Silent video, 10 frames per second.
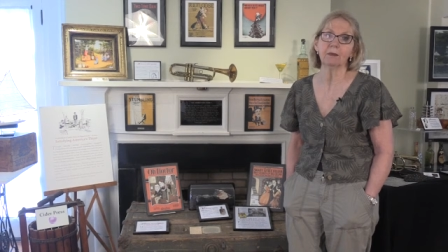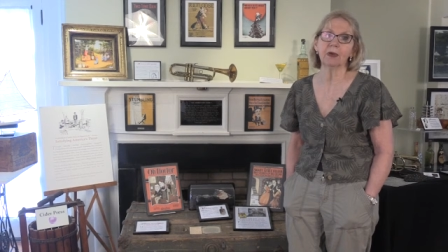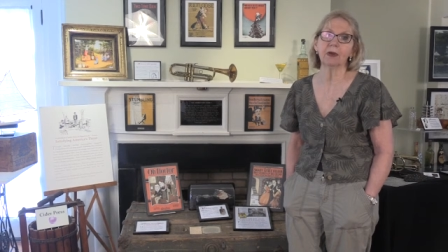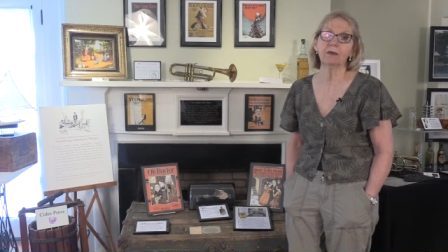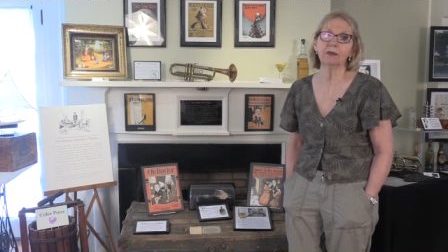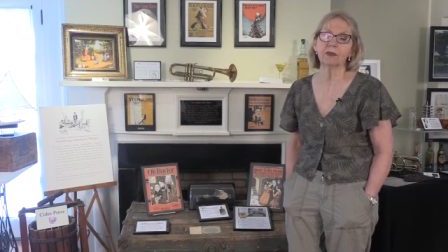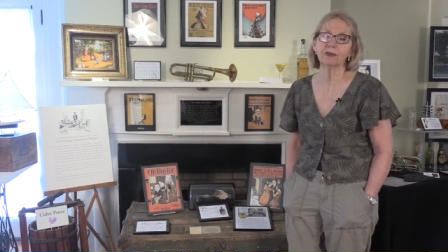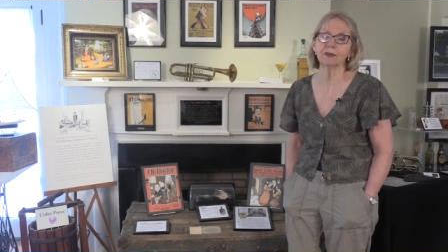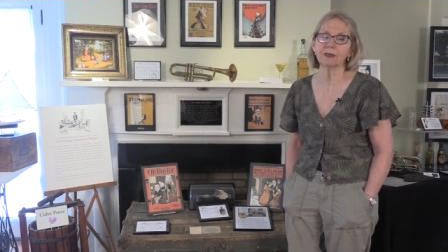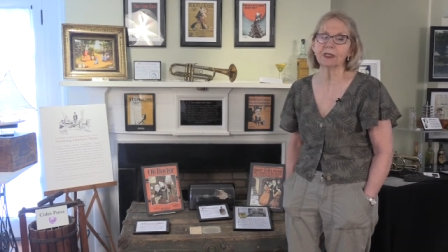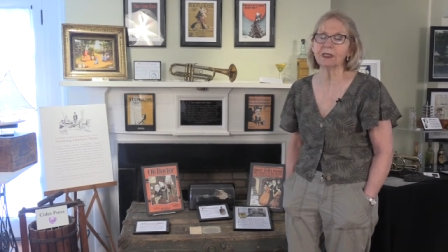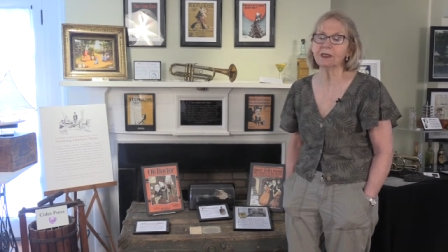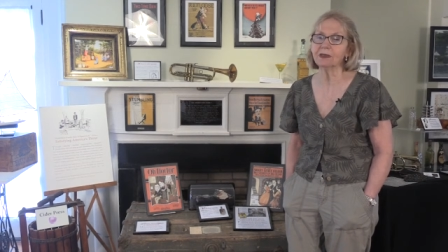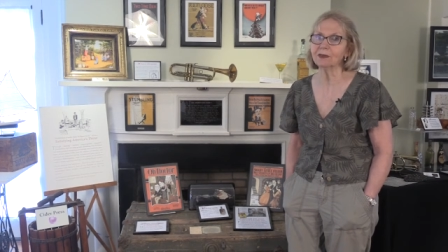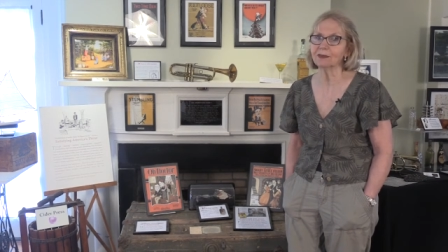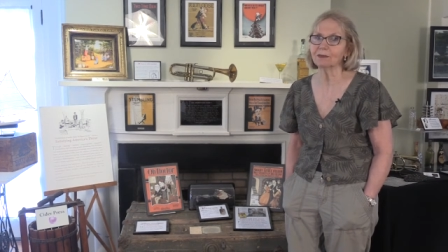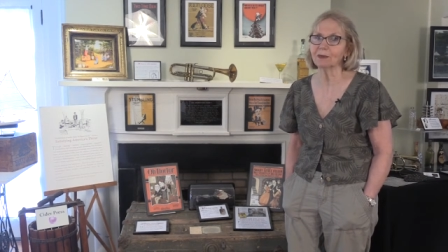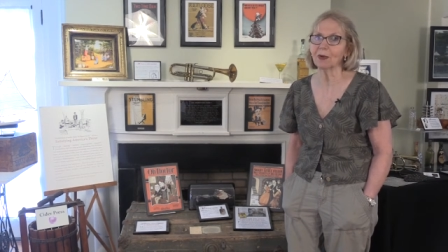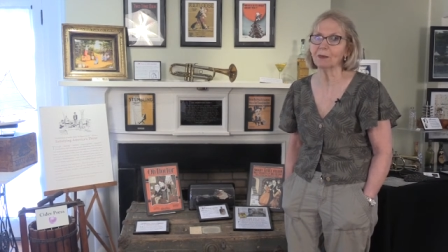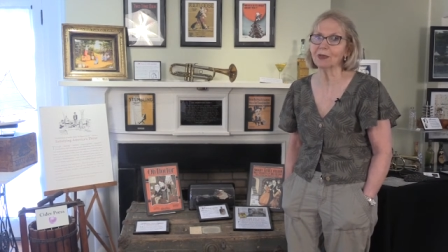But over the 13 years of
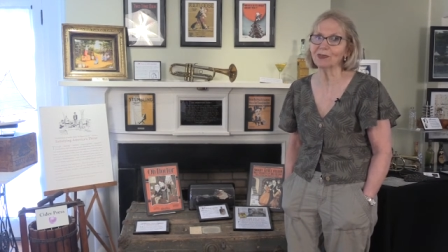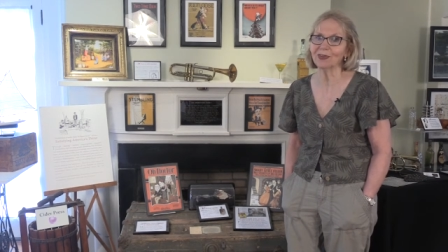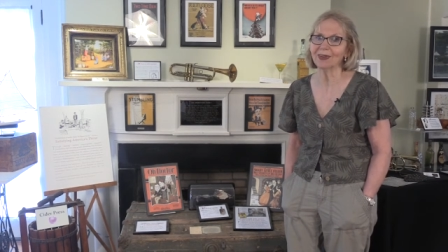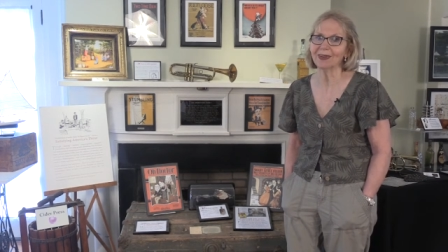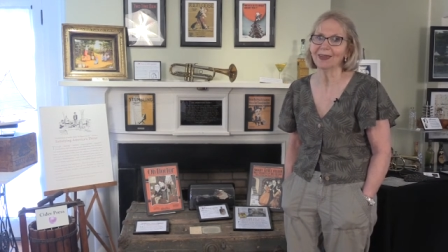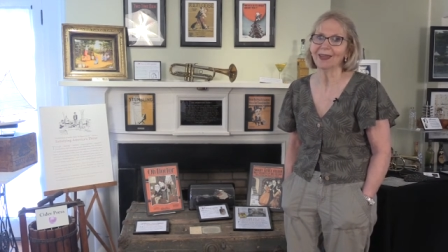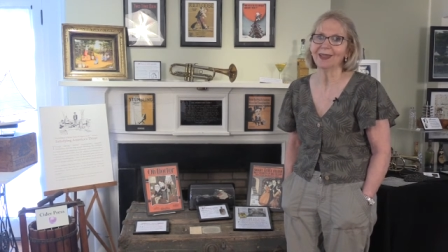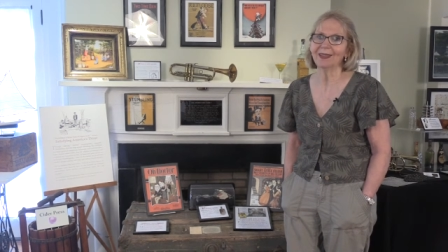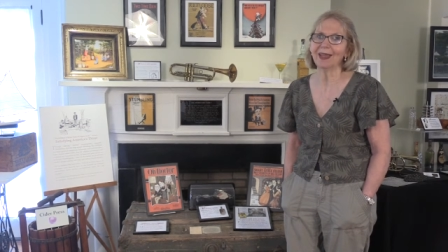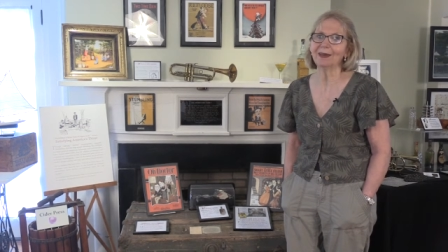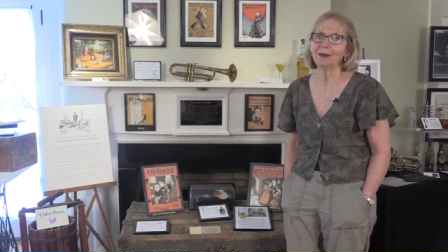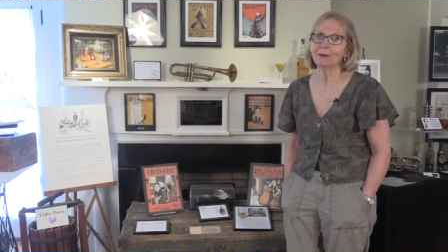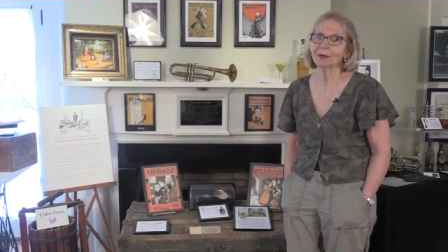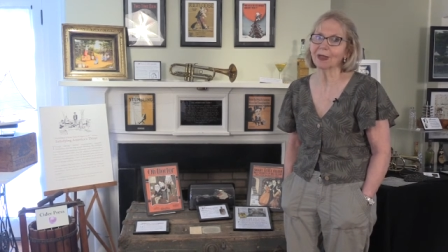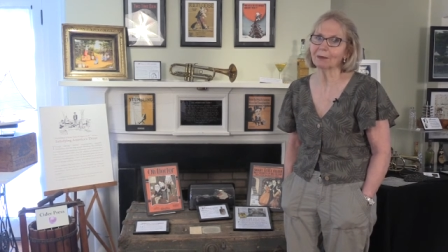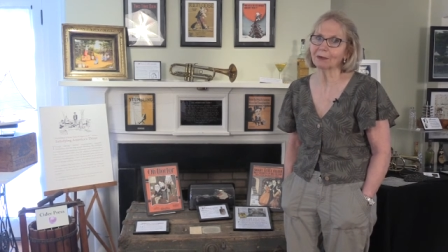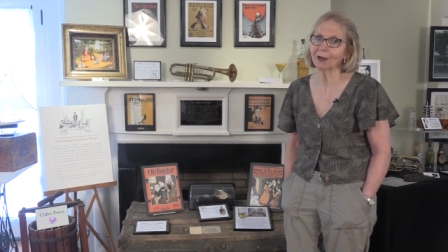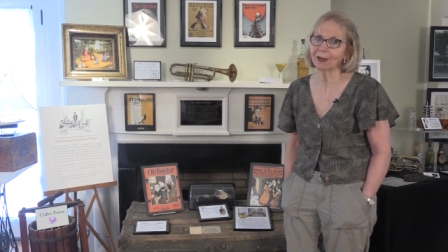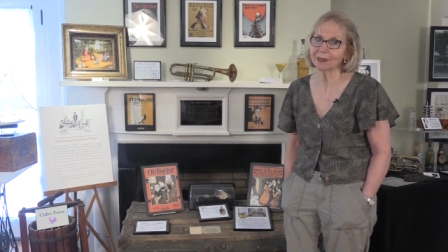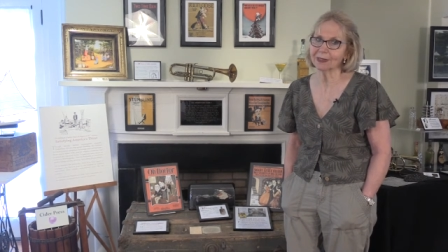prohibition, that number kept
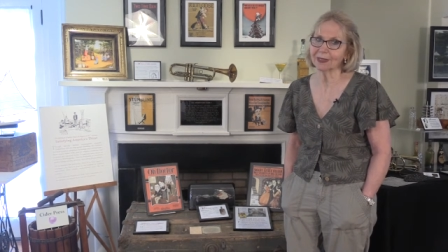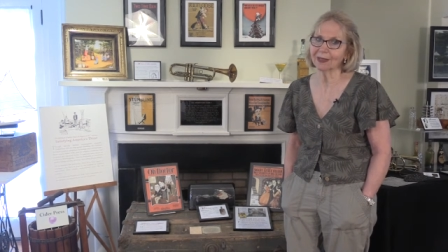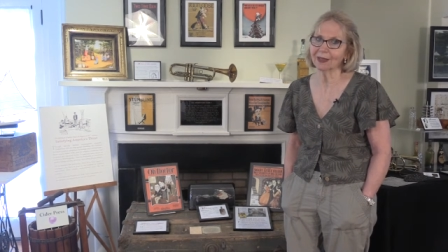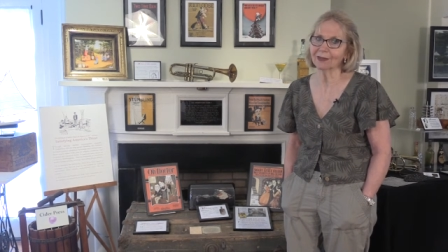rising.